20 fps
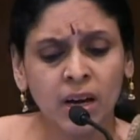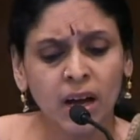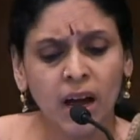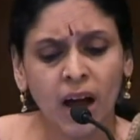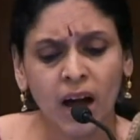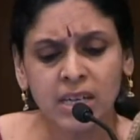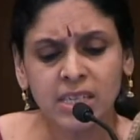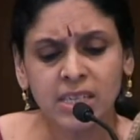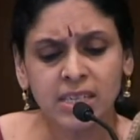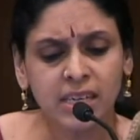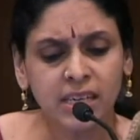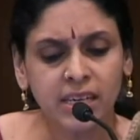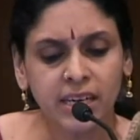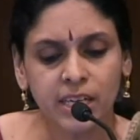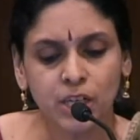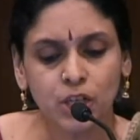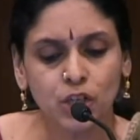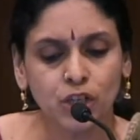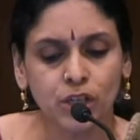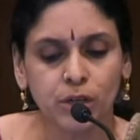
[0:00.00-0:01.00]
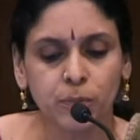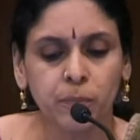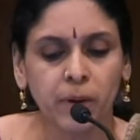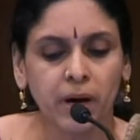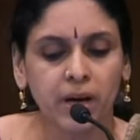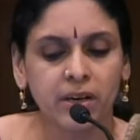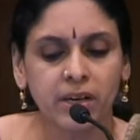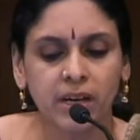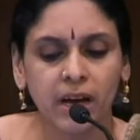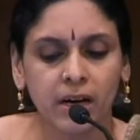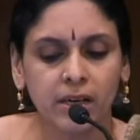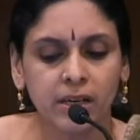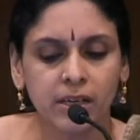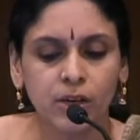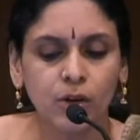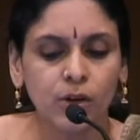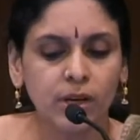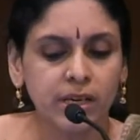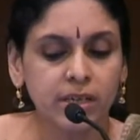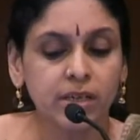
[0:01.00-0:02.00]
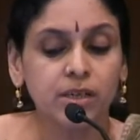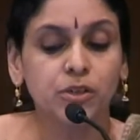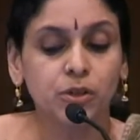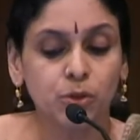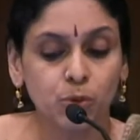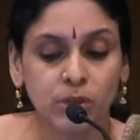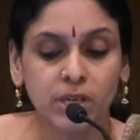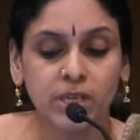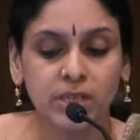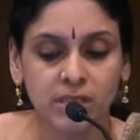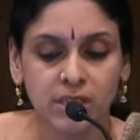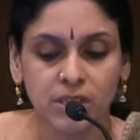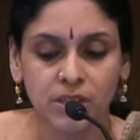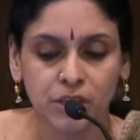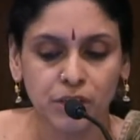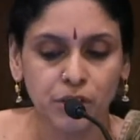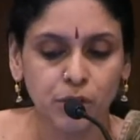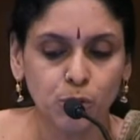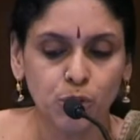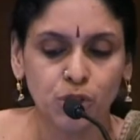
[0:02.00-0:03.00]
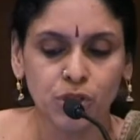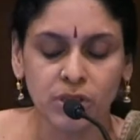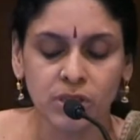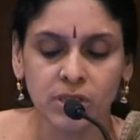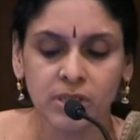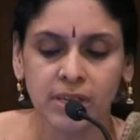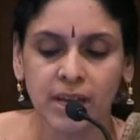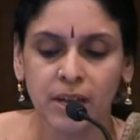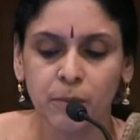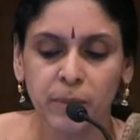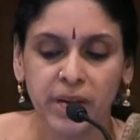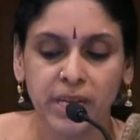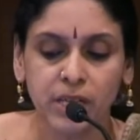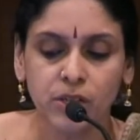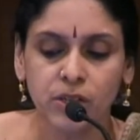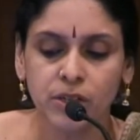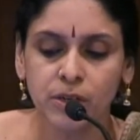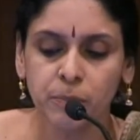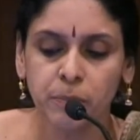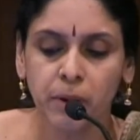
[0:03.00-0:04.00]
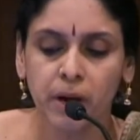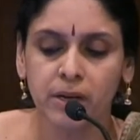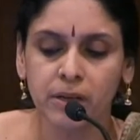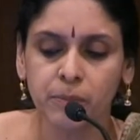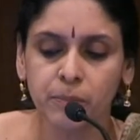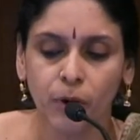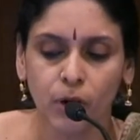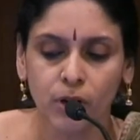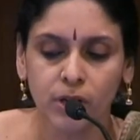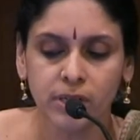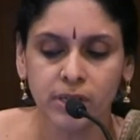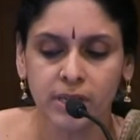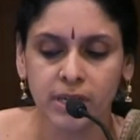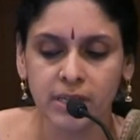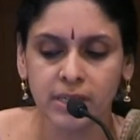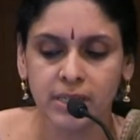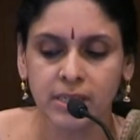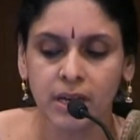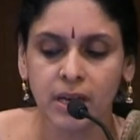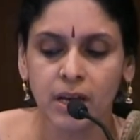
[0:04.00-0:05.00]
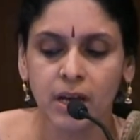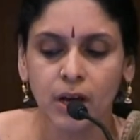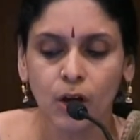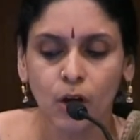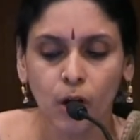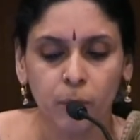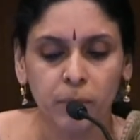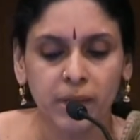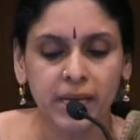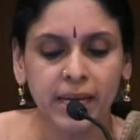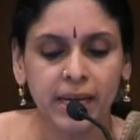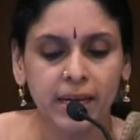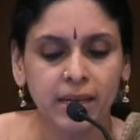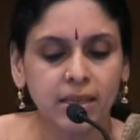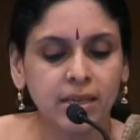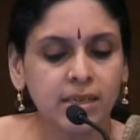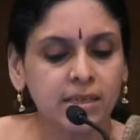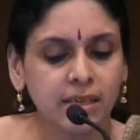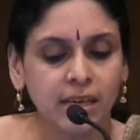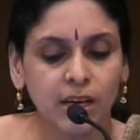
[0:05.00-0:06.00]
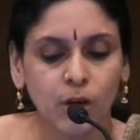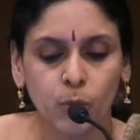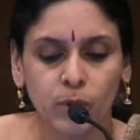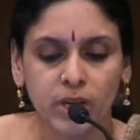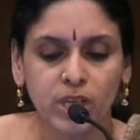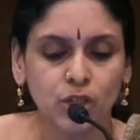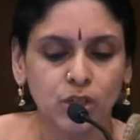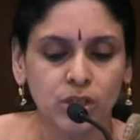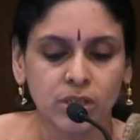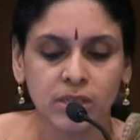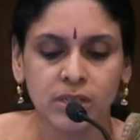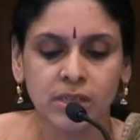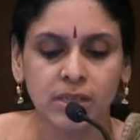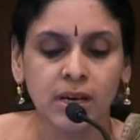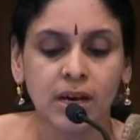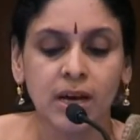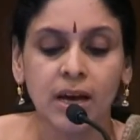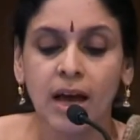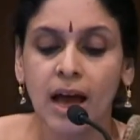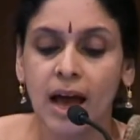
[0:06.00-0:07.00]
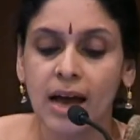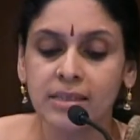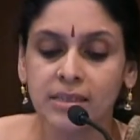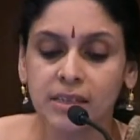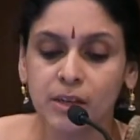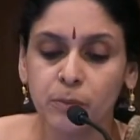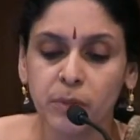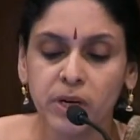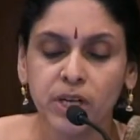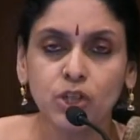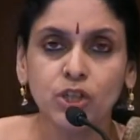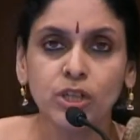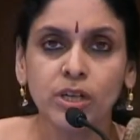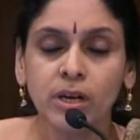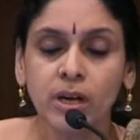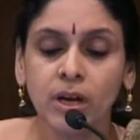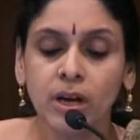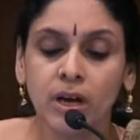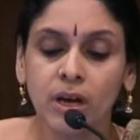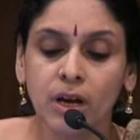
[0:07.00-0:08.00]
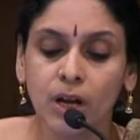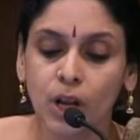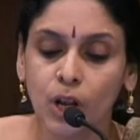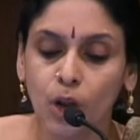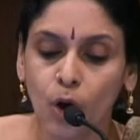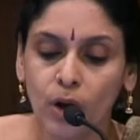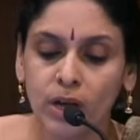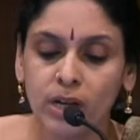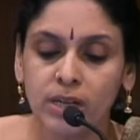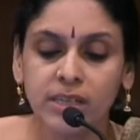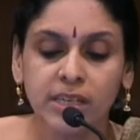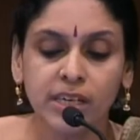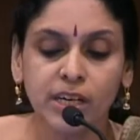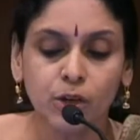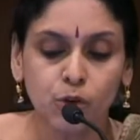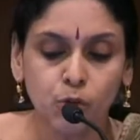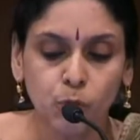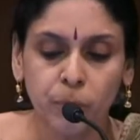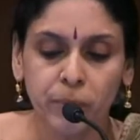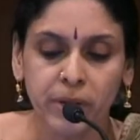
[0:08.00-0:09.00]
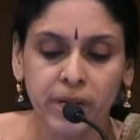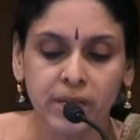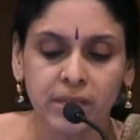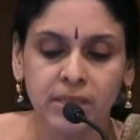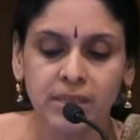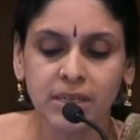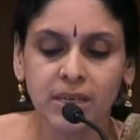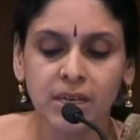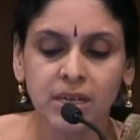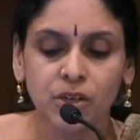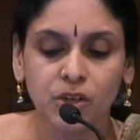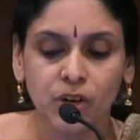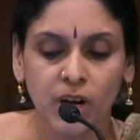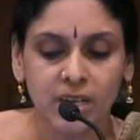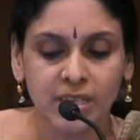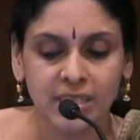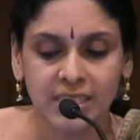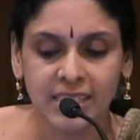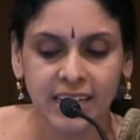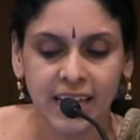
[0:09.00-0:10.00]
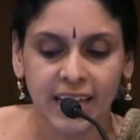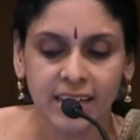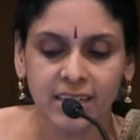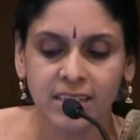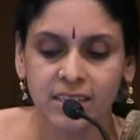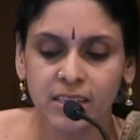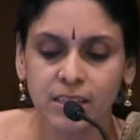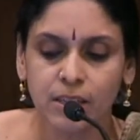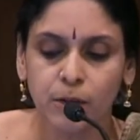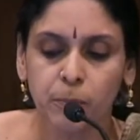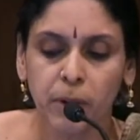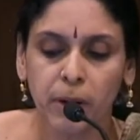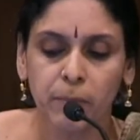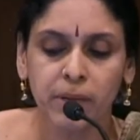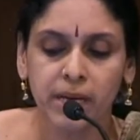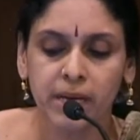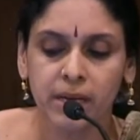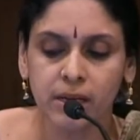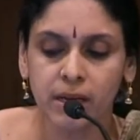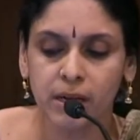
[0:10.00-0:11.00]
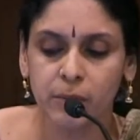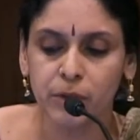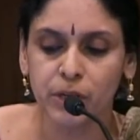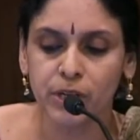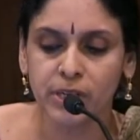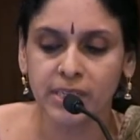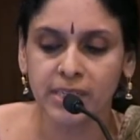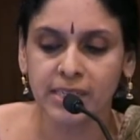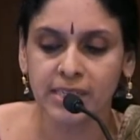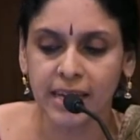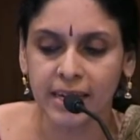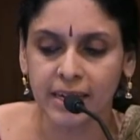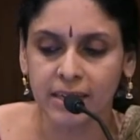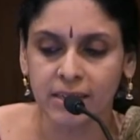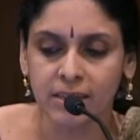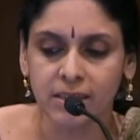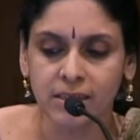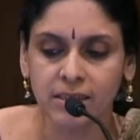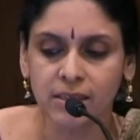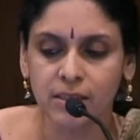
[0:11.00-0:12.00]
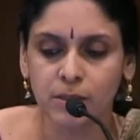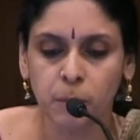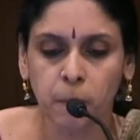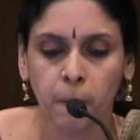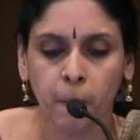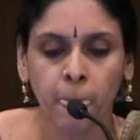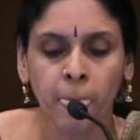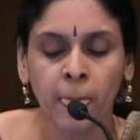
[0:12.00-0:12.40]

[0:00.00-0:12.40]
Caste and kinship are re-articulated through these institutions and mainstream party politics complicate these equations as emerging loyalty groupings transect the public and community sectors.